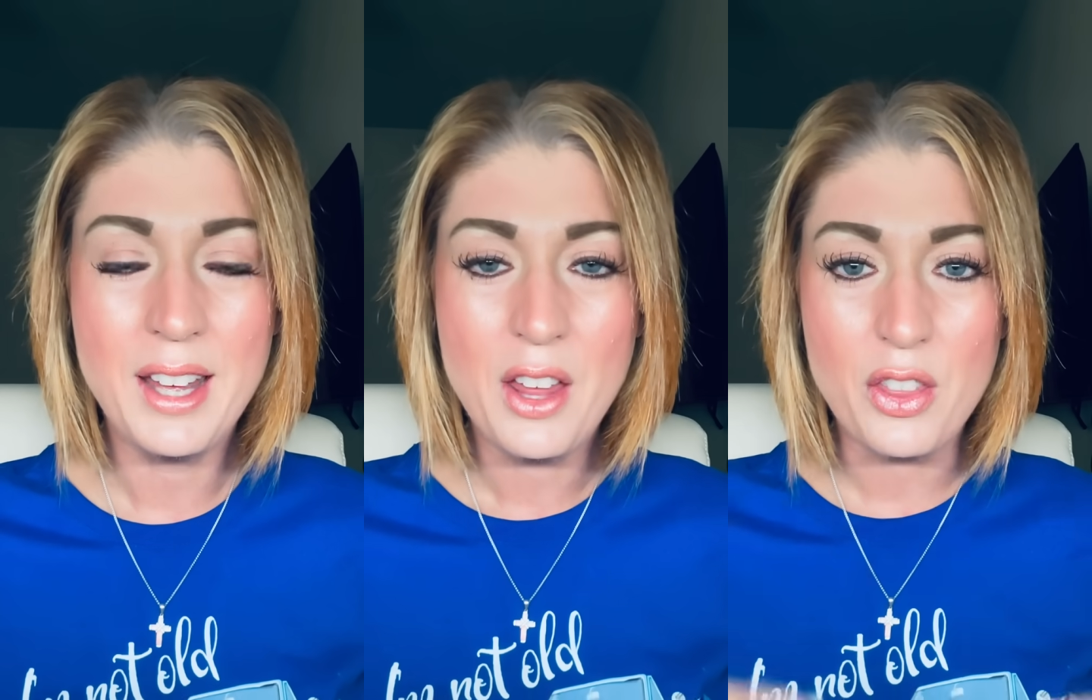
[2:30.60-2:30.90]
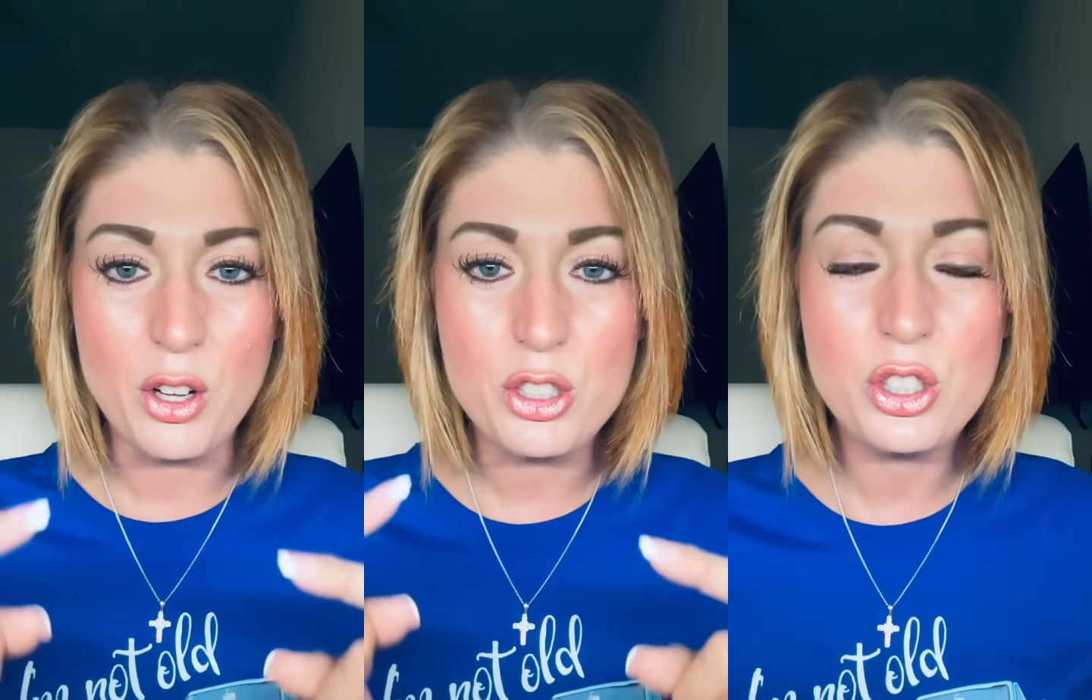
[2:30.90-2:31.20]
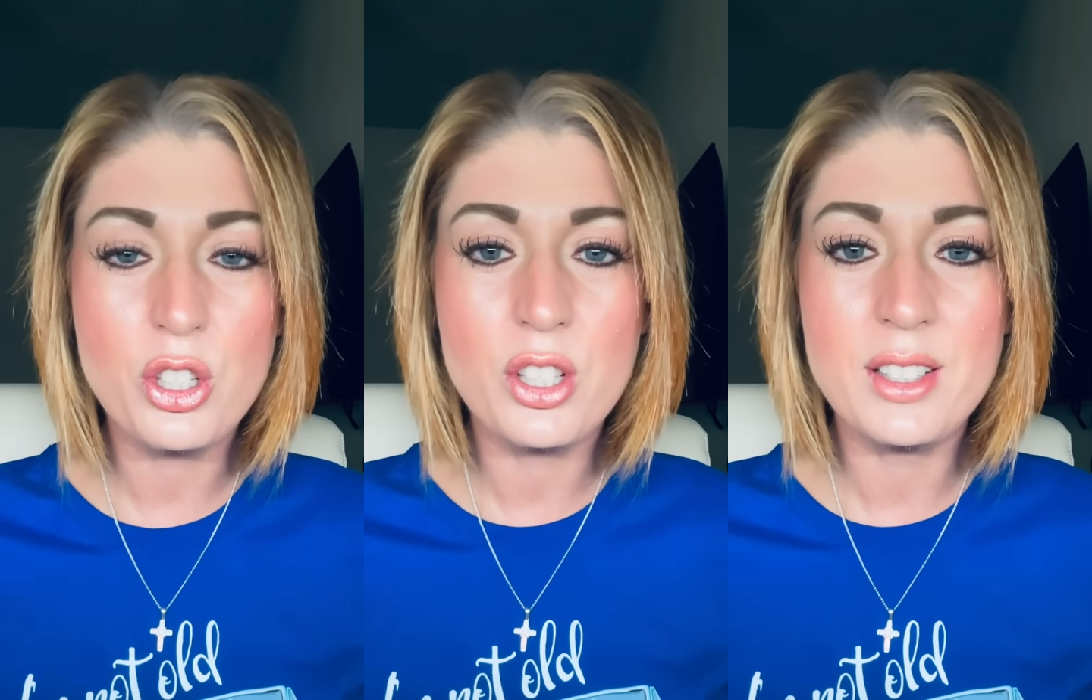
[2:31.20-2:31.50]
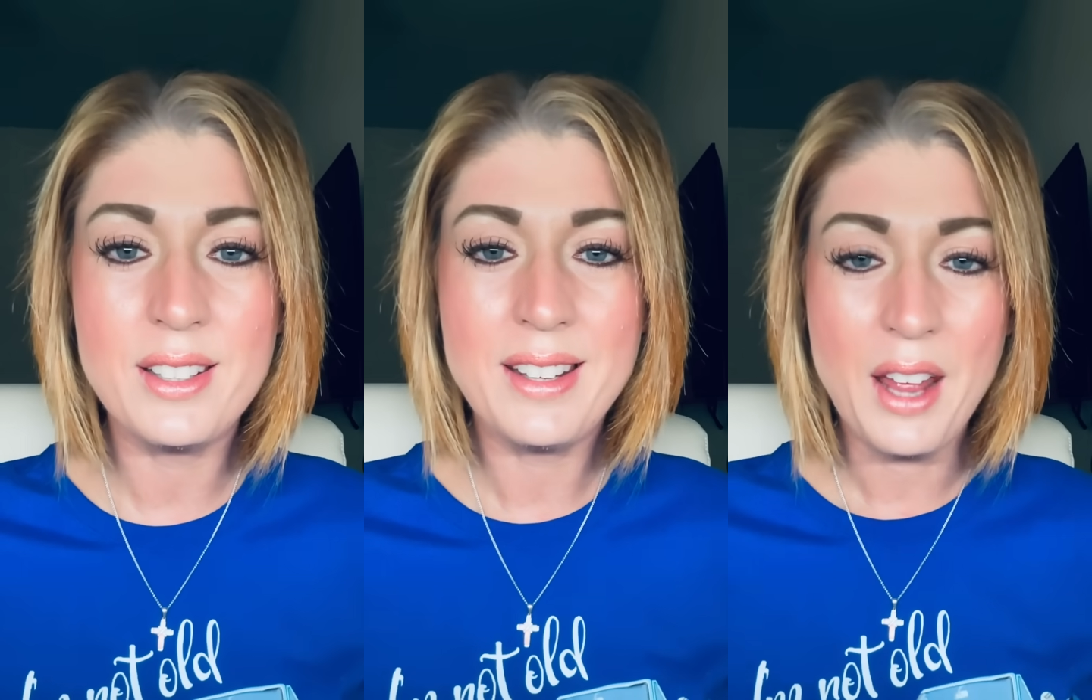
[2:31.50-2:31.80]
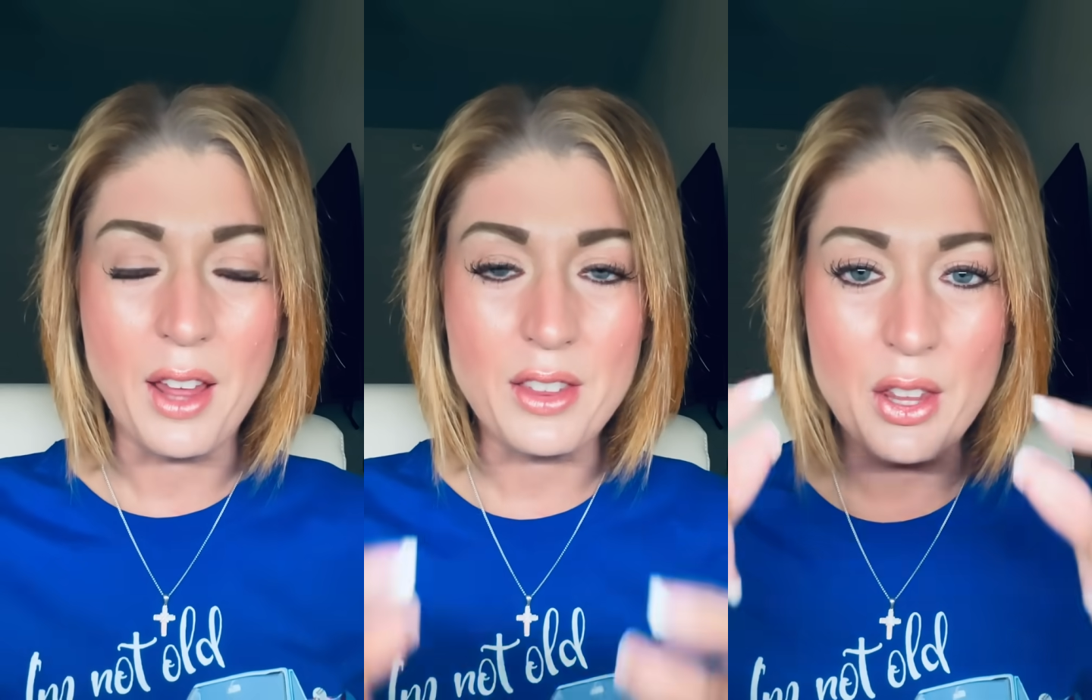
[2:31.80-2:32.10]
There's good,
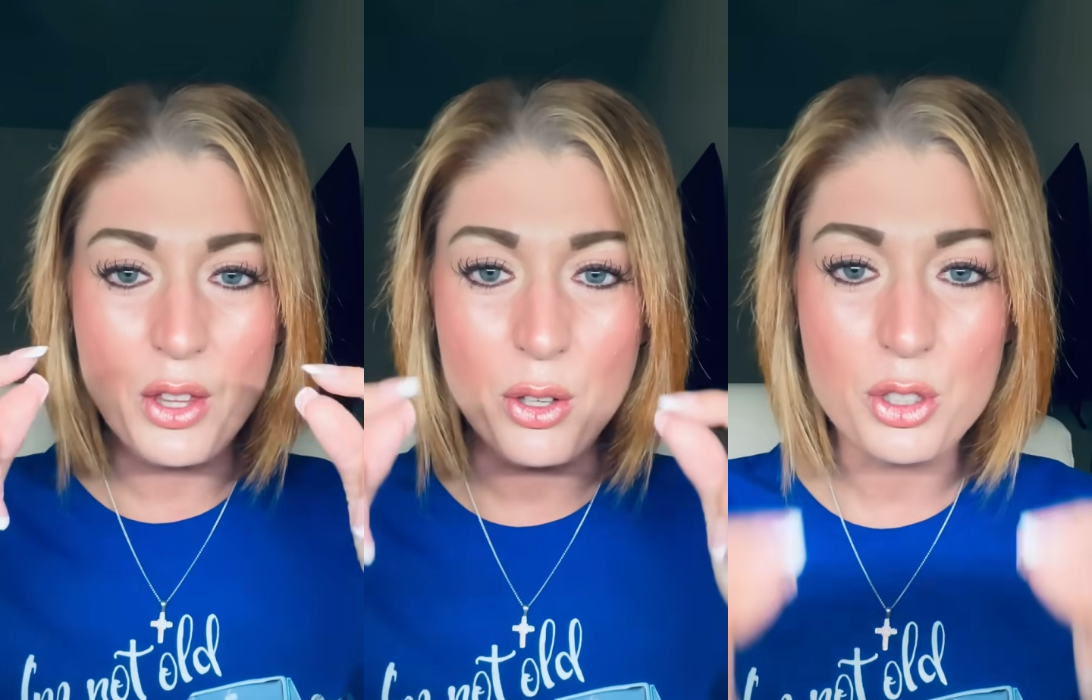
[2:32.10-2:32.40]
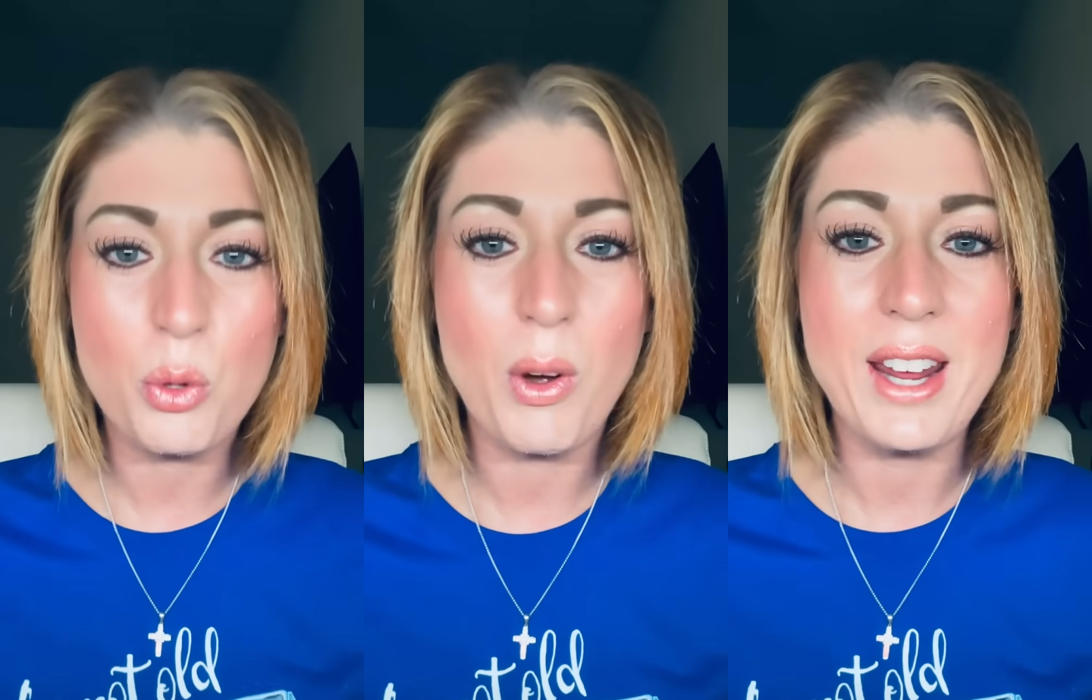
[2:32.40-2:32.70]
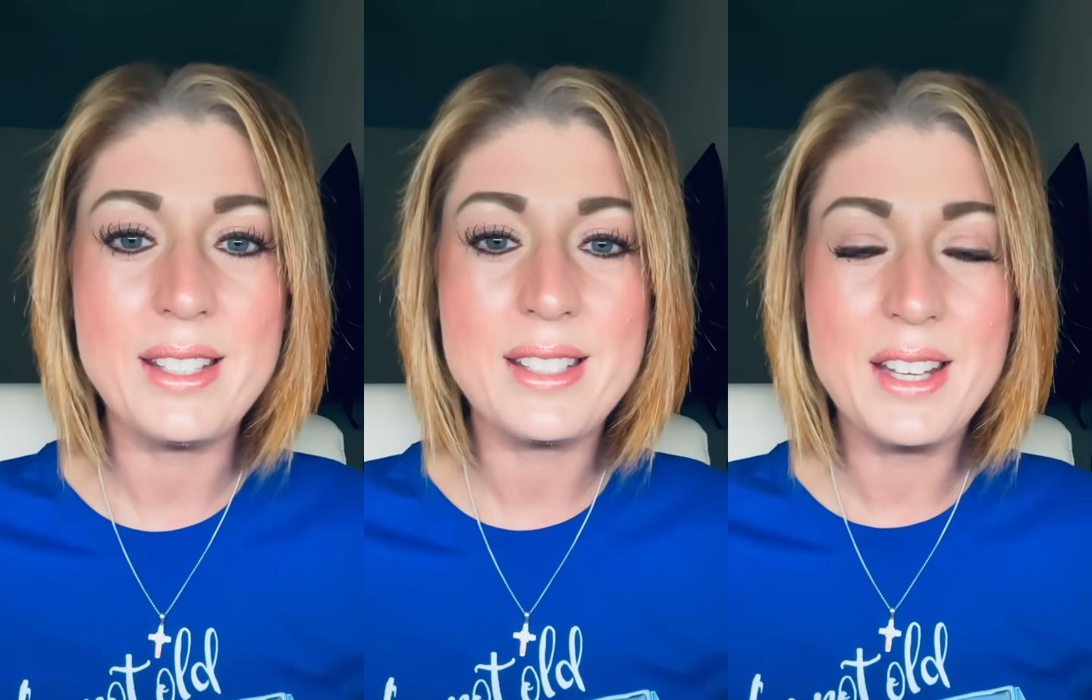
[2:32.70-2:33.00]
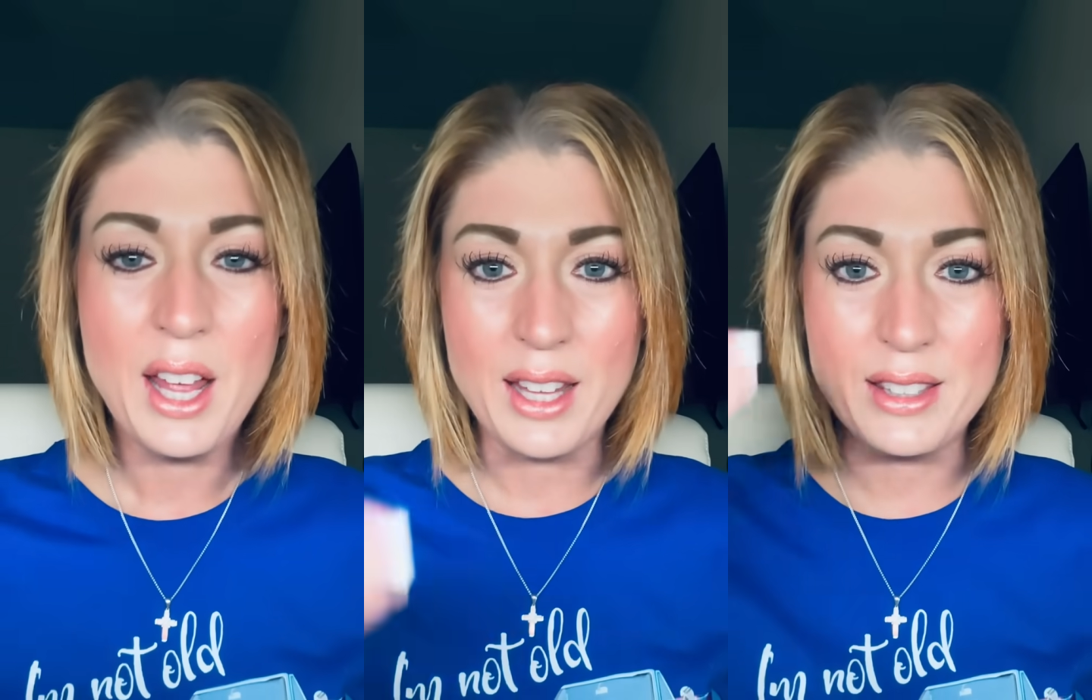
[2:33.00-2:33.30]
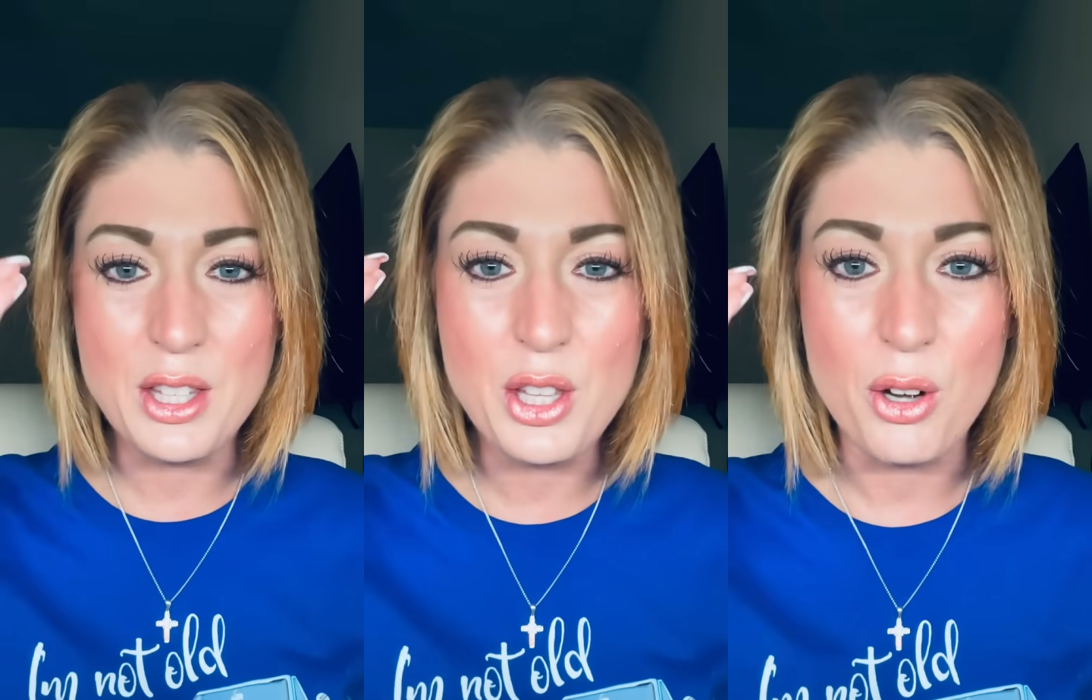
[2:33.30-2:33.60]
and then there's great, and
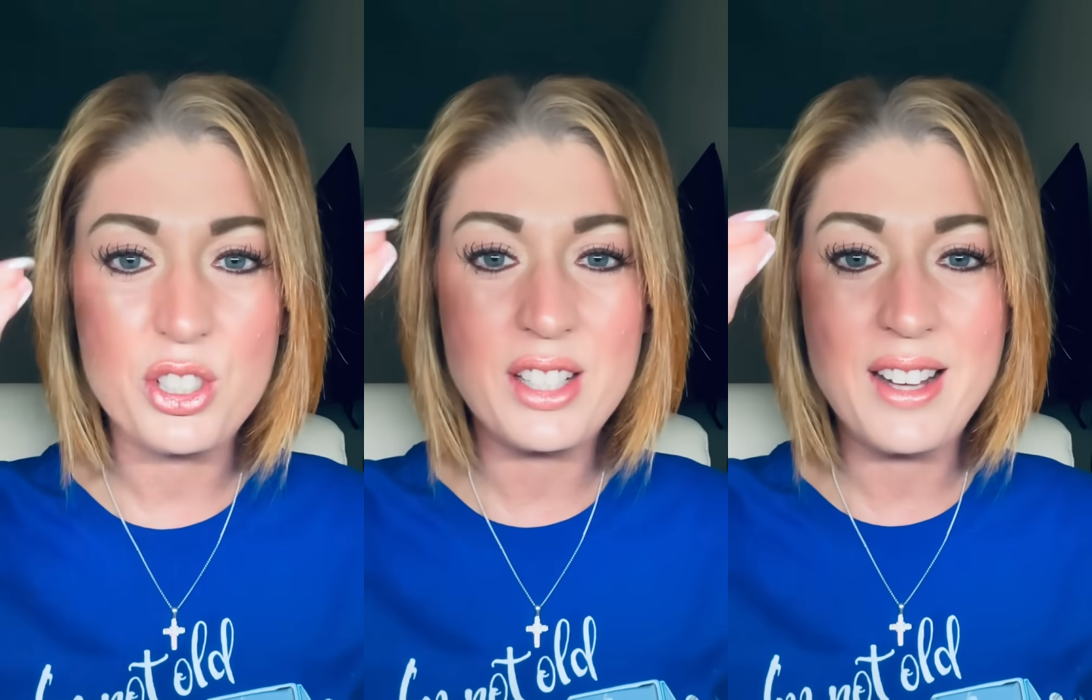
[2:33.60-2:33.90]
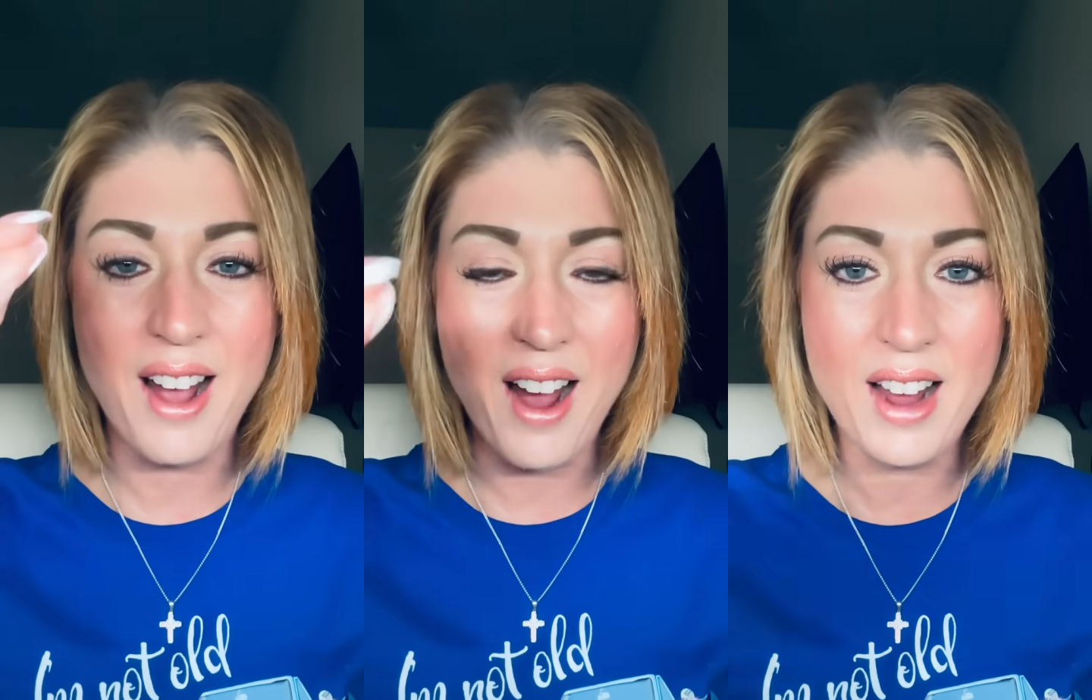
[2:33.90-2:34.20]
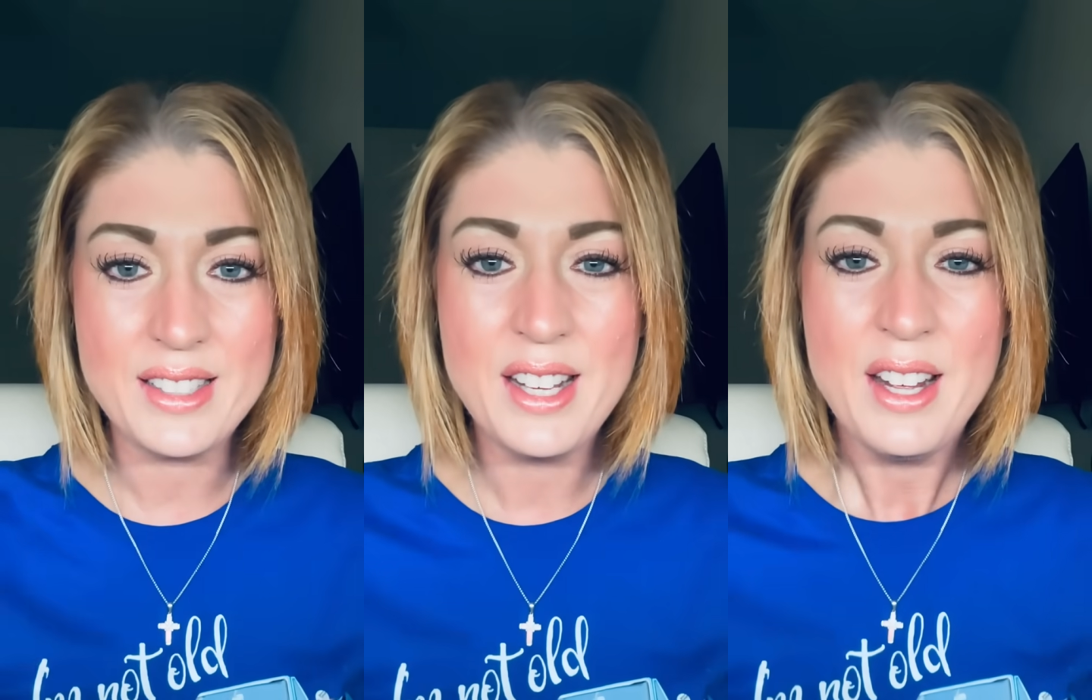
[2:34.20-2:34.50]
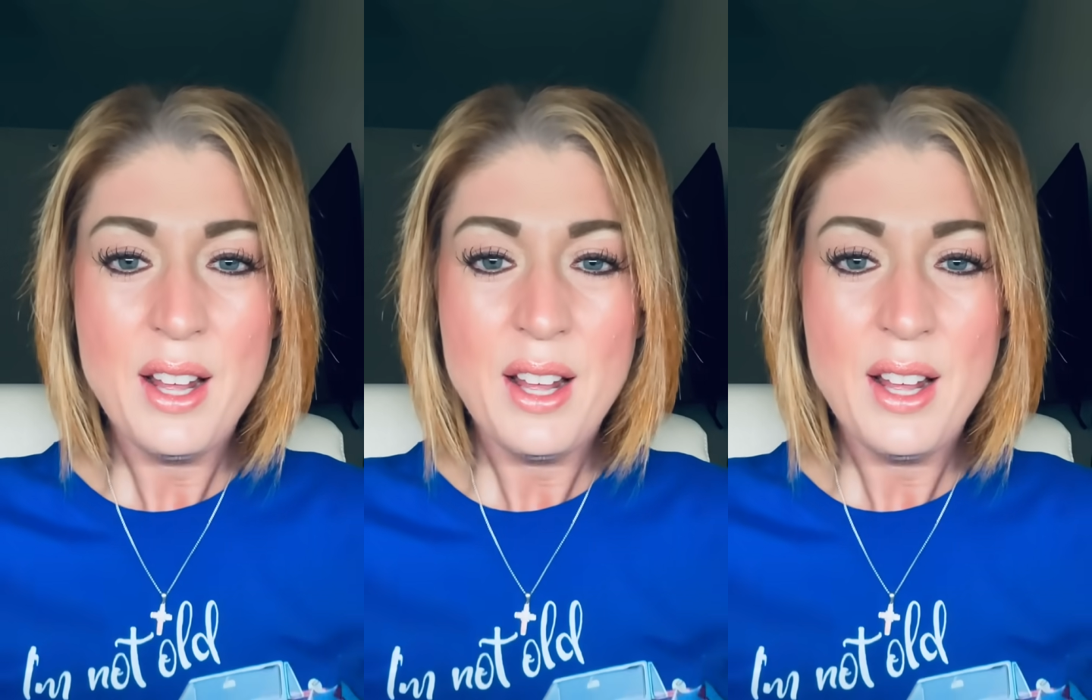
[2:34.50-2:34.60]
then there's God.